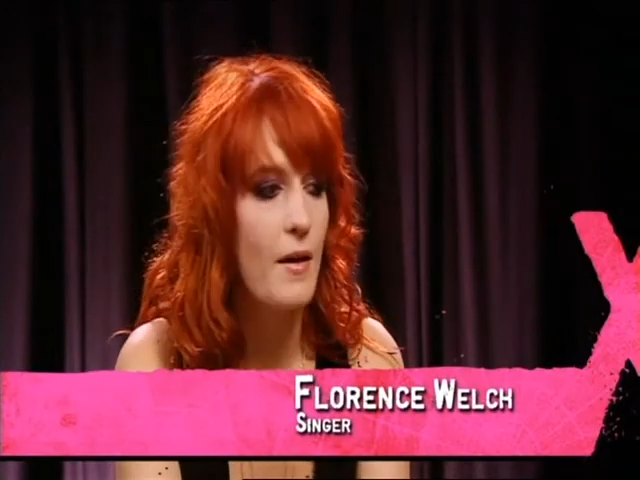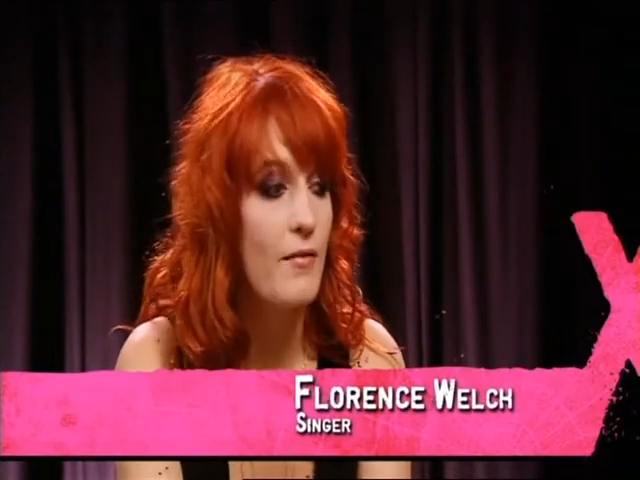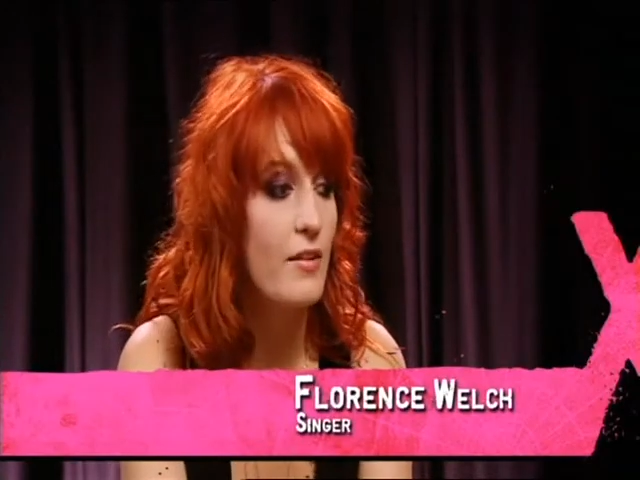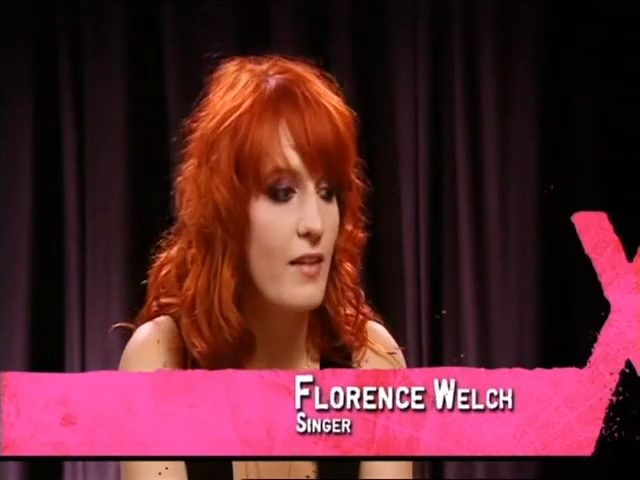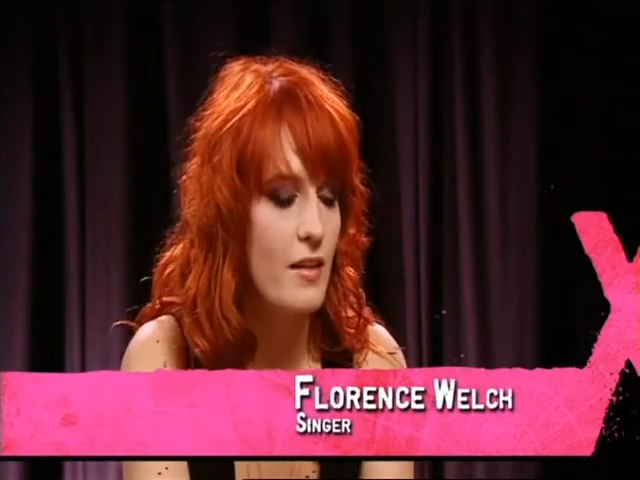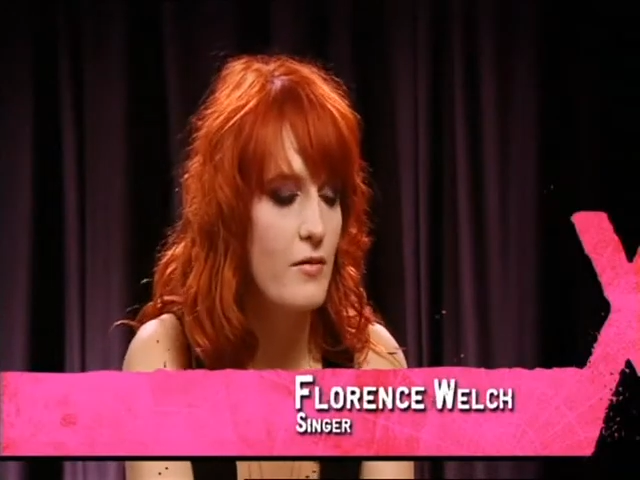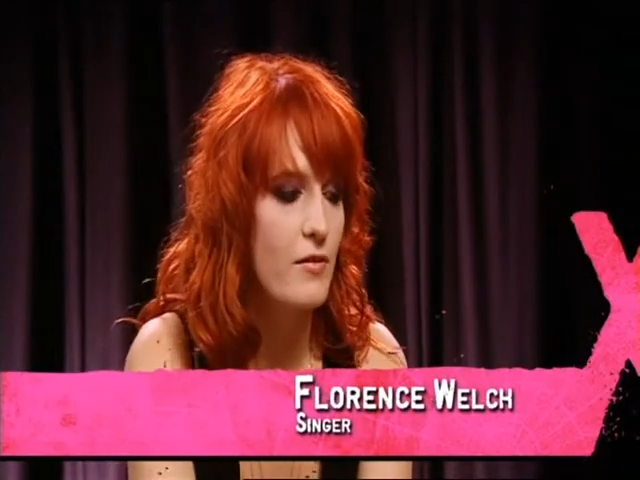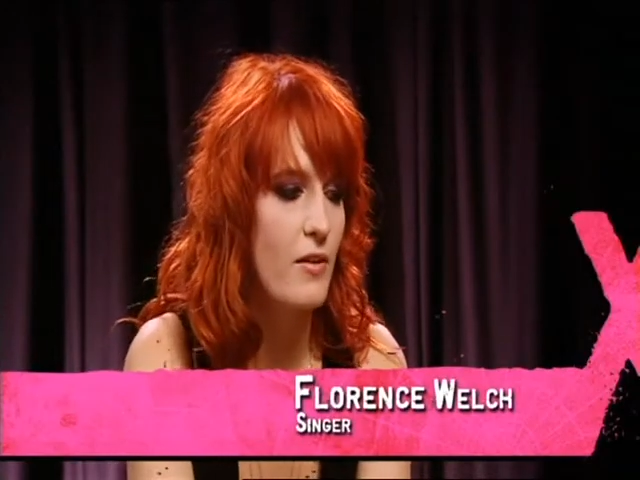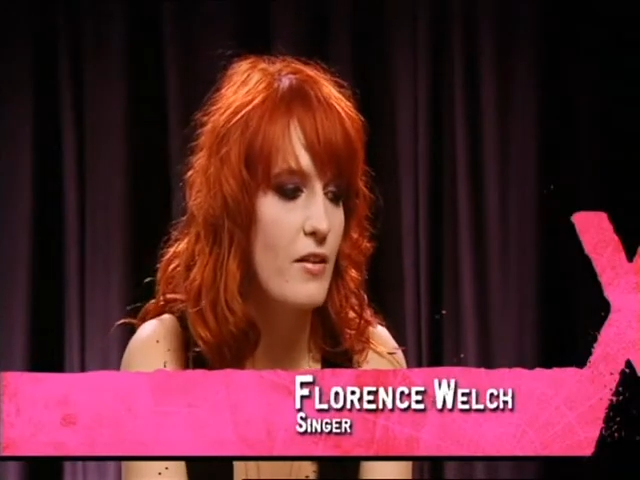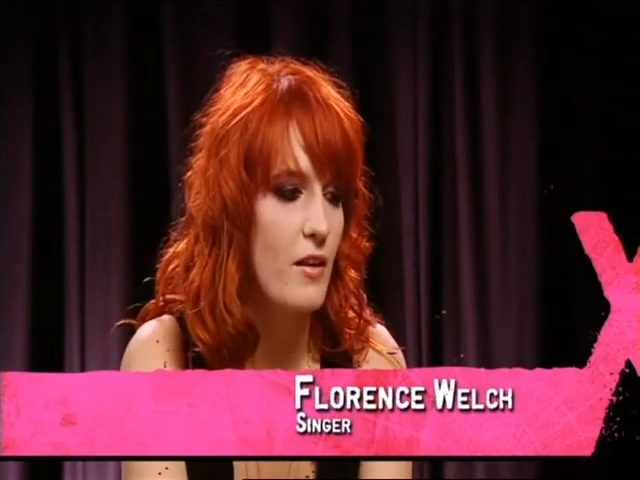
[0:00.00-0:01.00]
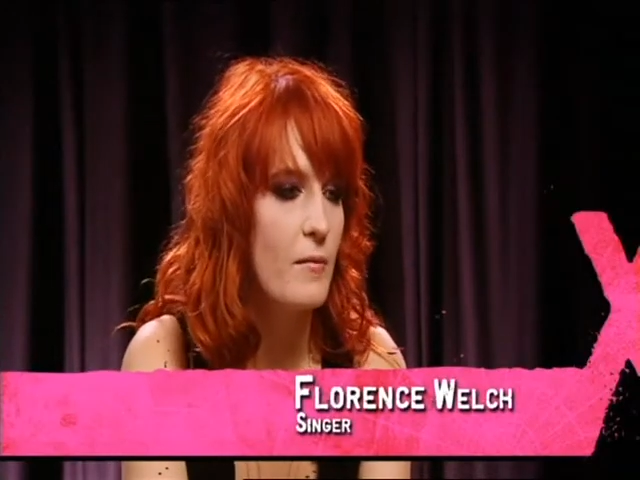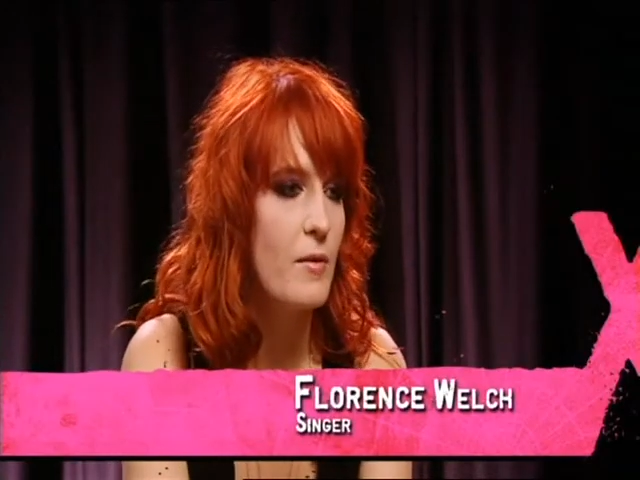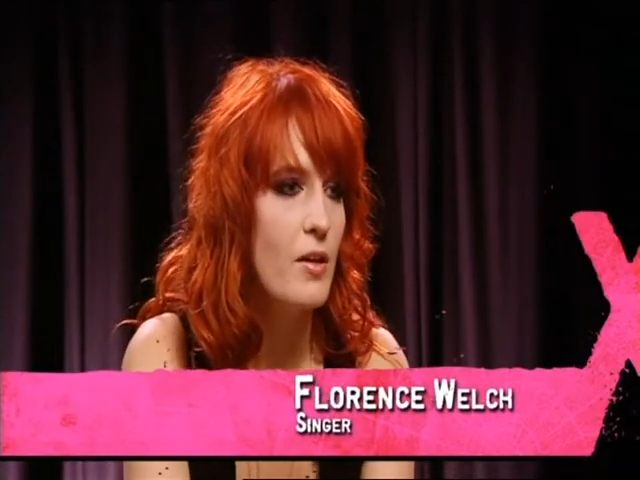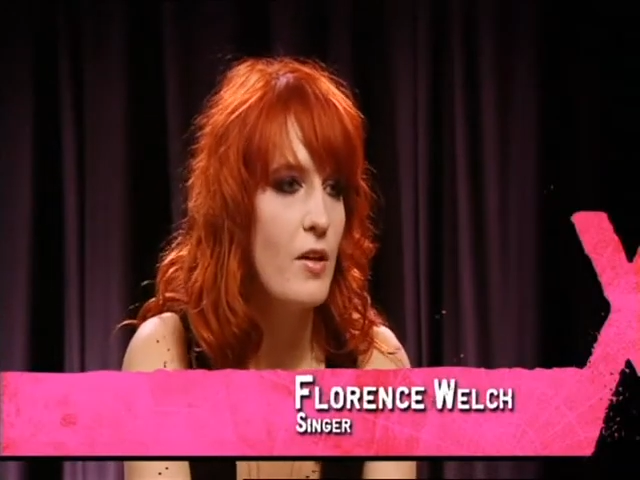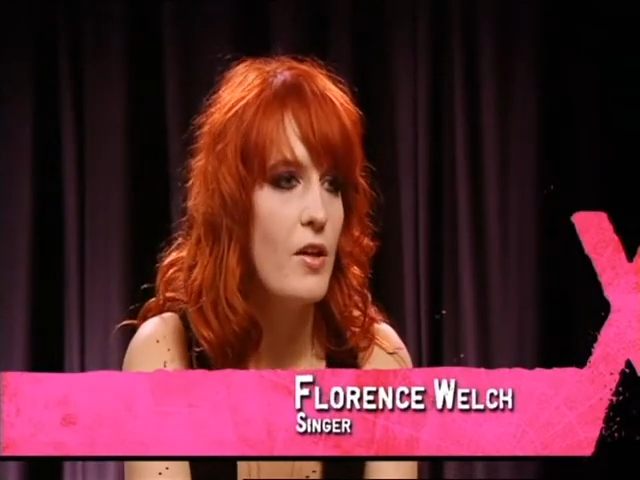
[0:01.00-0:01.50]
having sex for the first time,
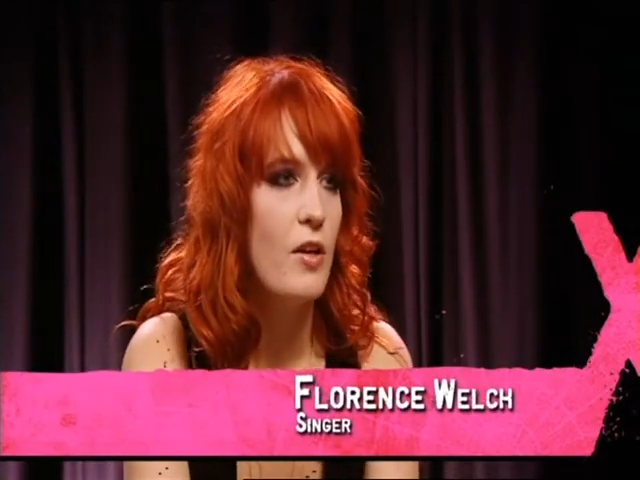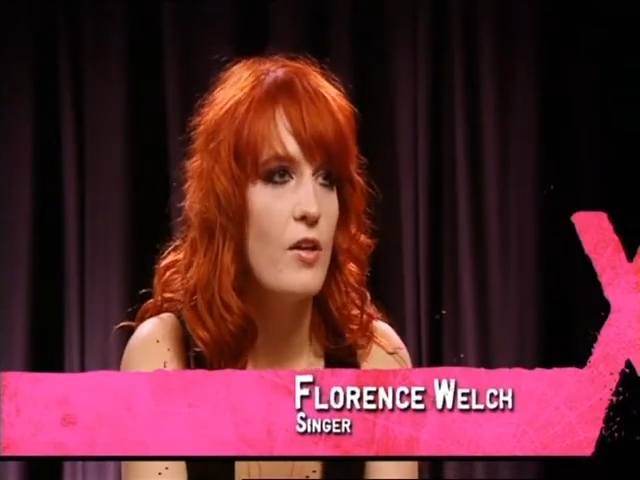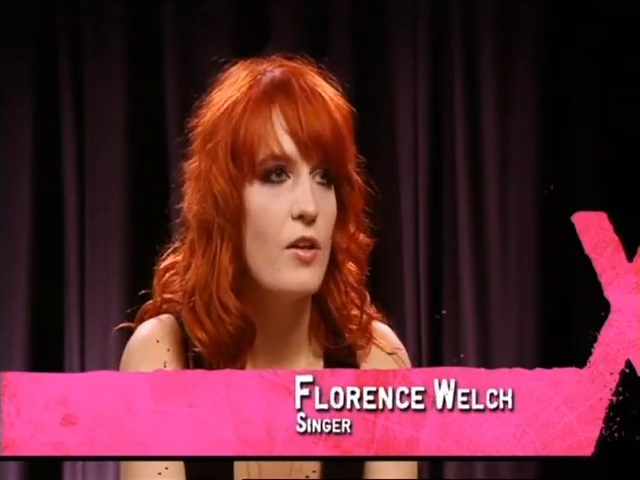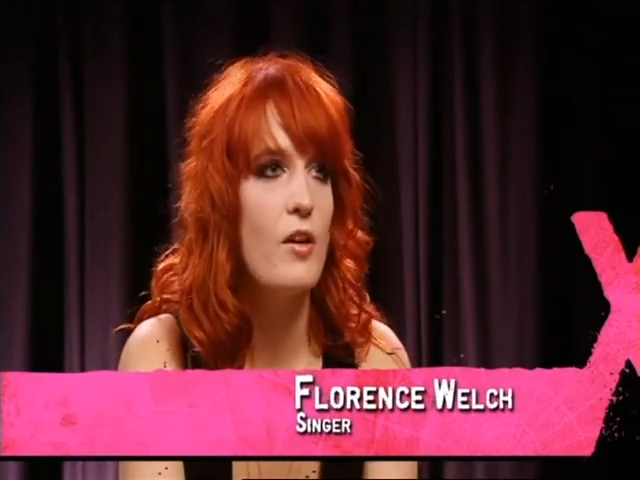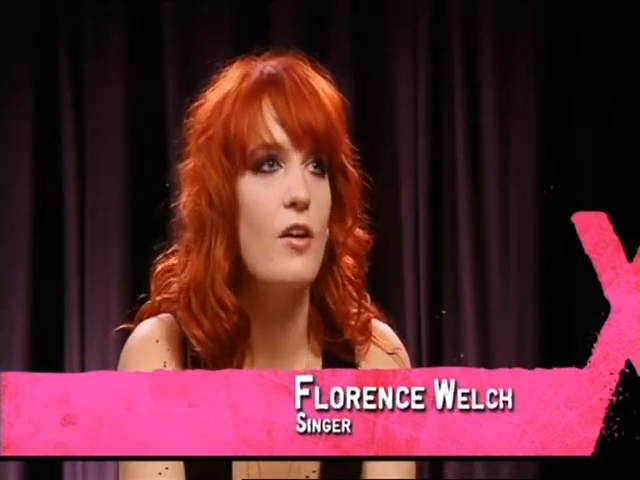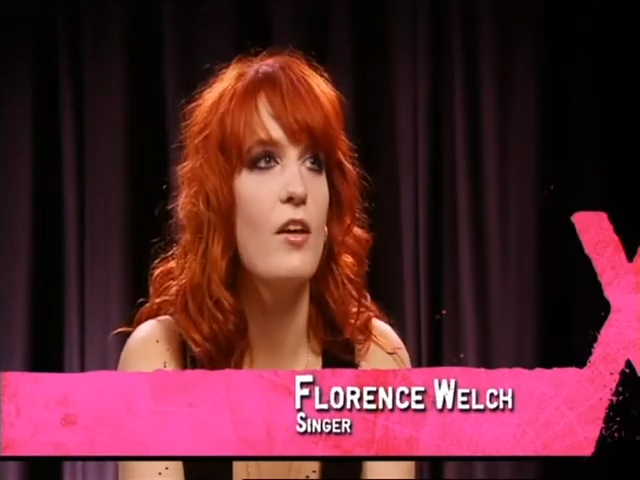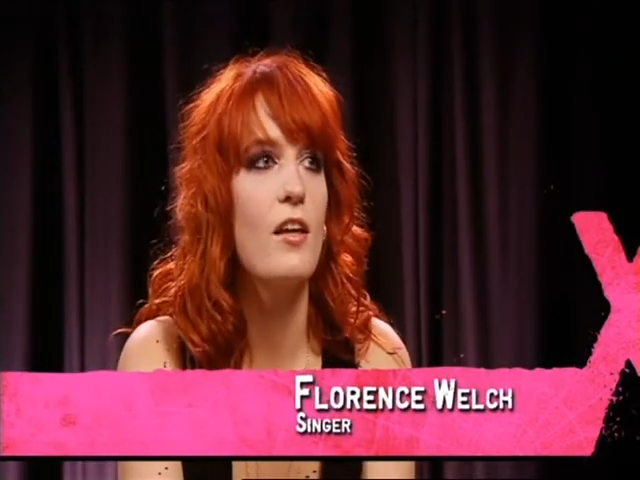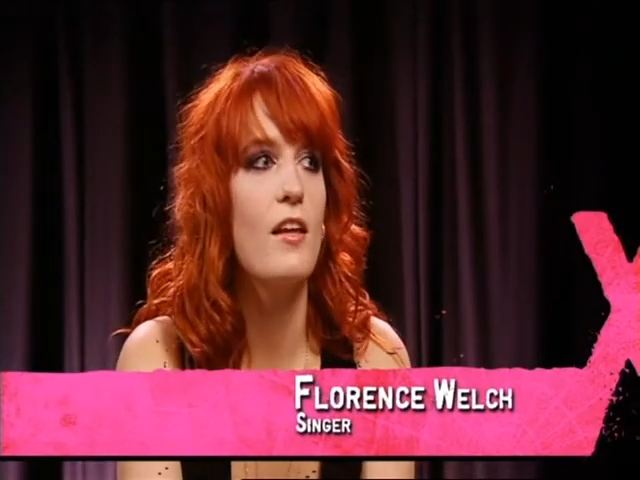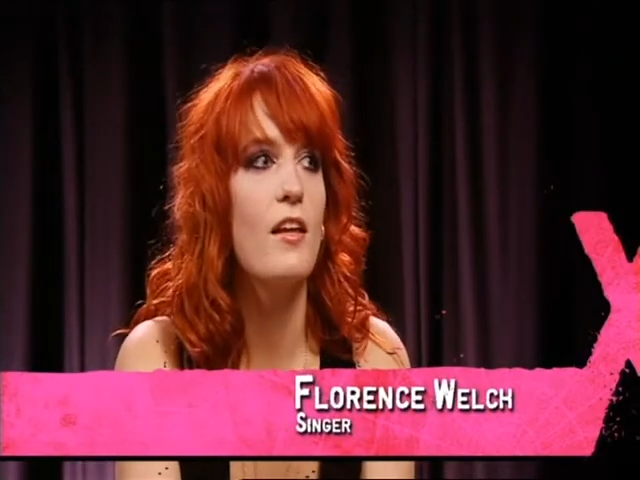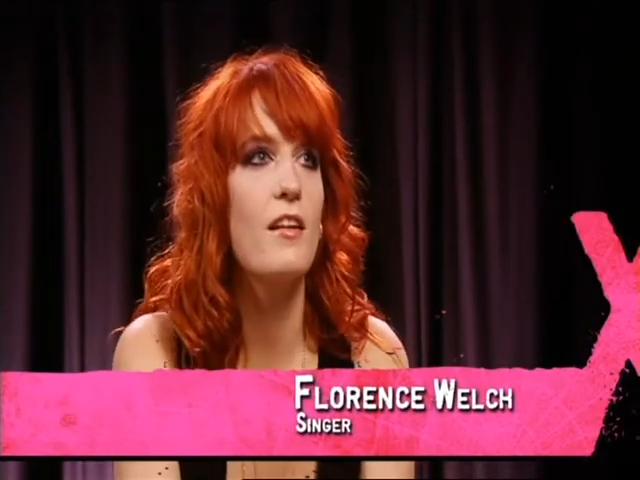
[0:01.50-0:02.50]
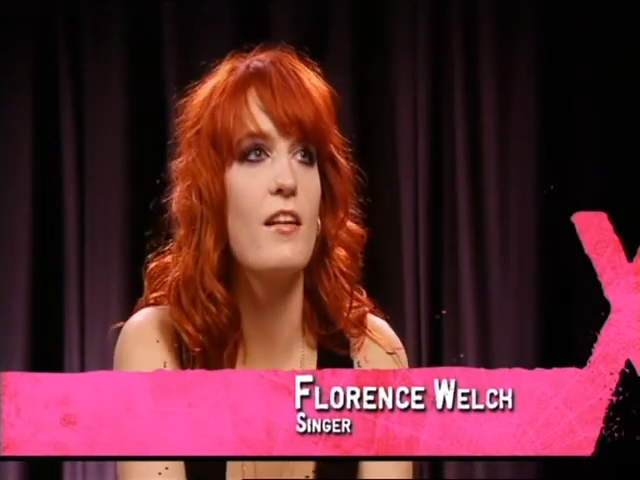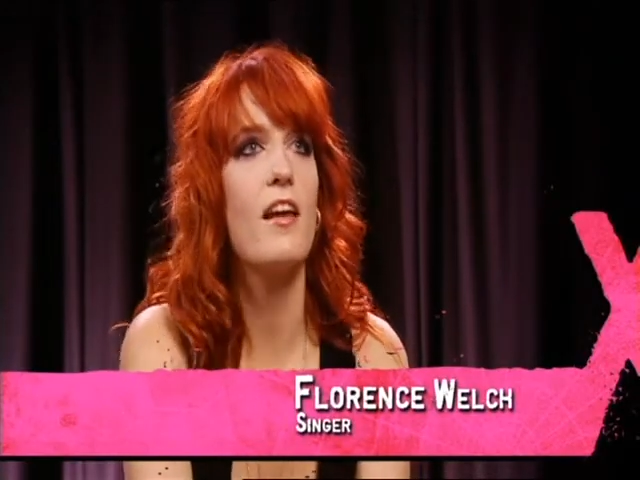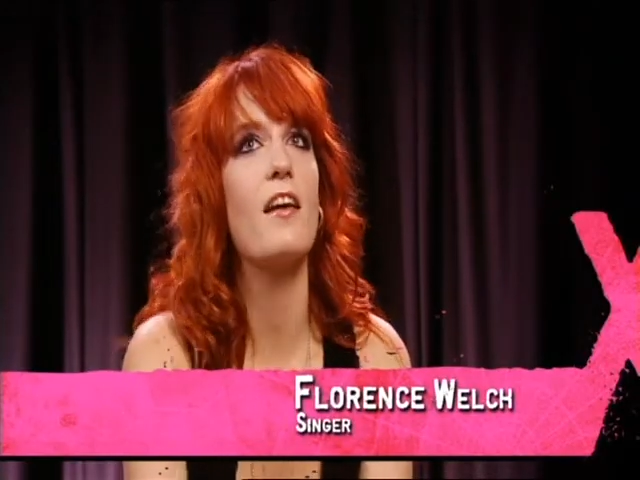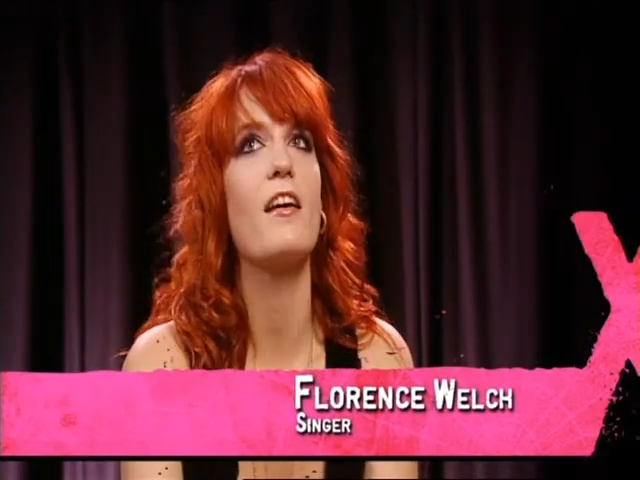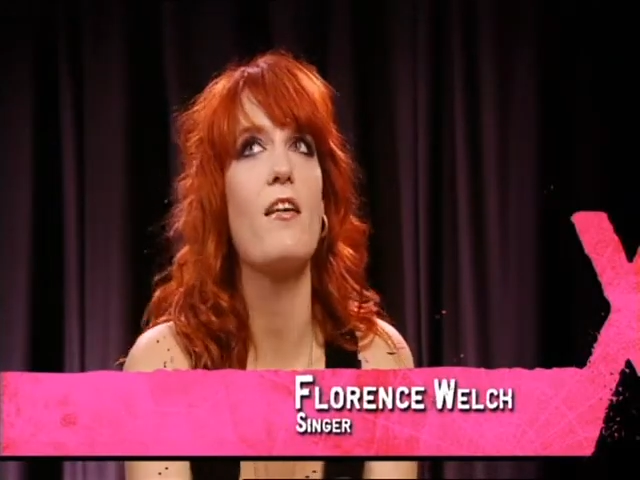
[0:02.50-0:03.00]
it's
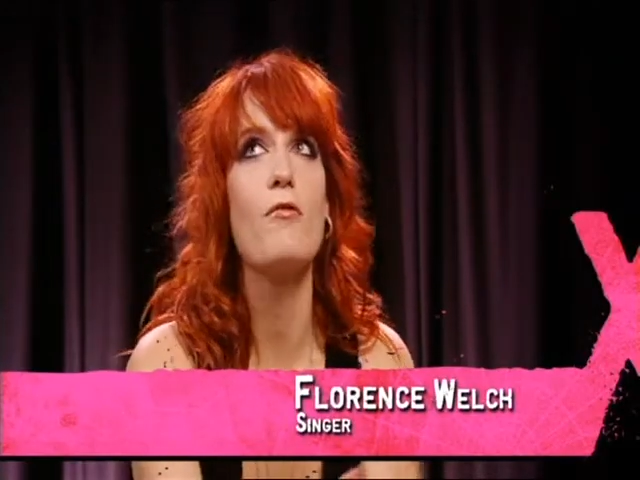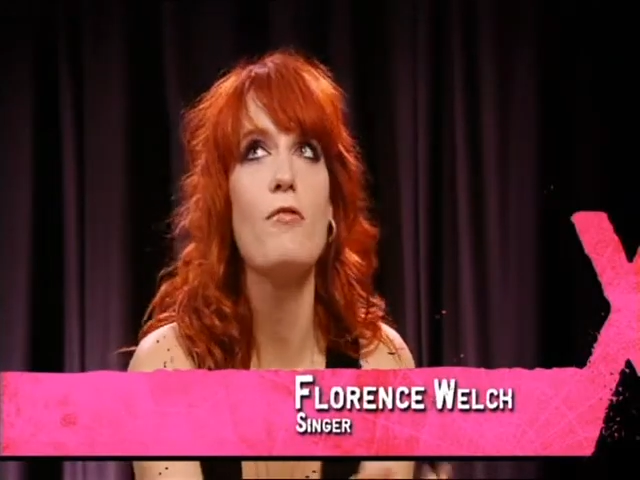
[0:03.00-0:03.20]
like a